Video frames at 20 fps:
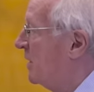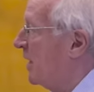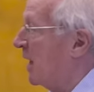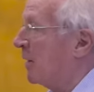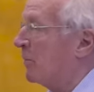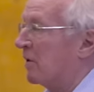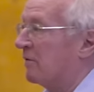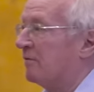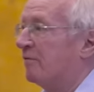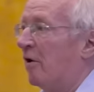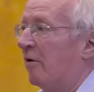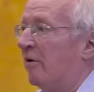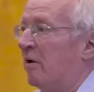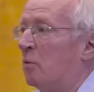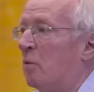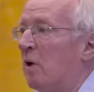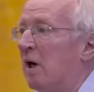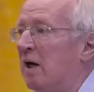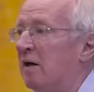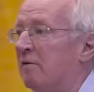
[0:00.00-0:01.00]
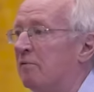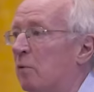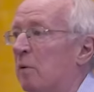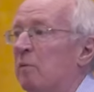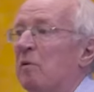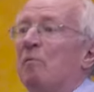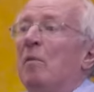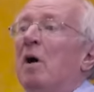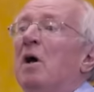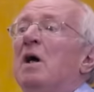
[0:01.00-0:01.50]
They were the foreign wave.
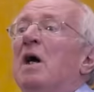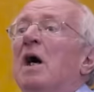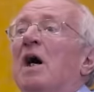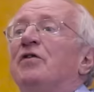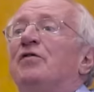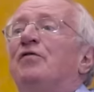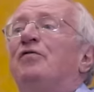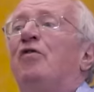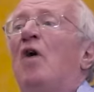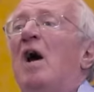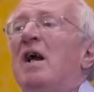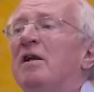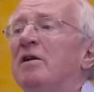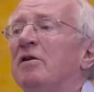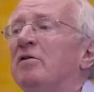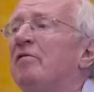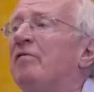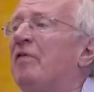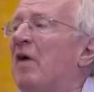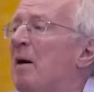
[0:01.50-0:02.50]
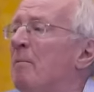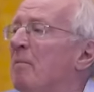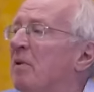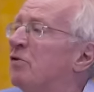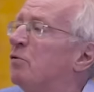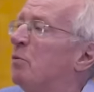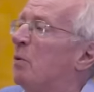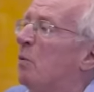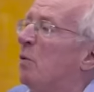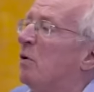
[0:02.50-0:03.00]
We were as frightened of them
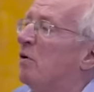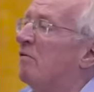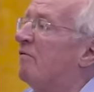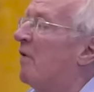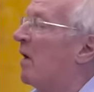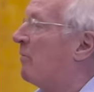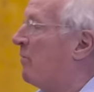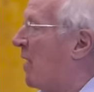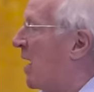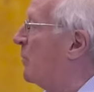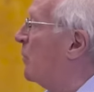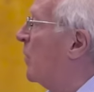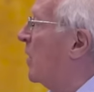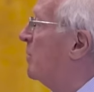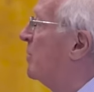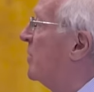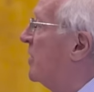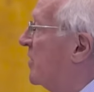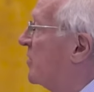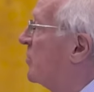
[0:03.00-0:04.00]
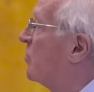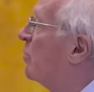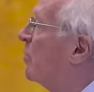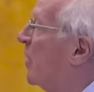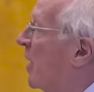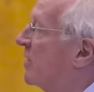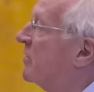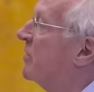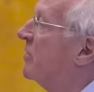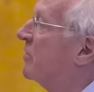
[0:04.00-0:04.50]
as we were of our right-wing political
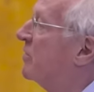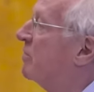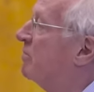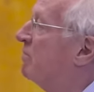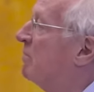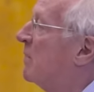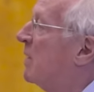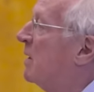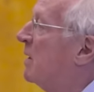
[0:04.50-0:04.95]
parties.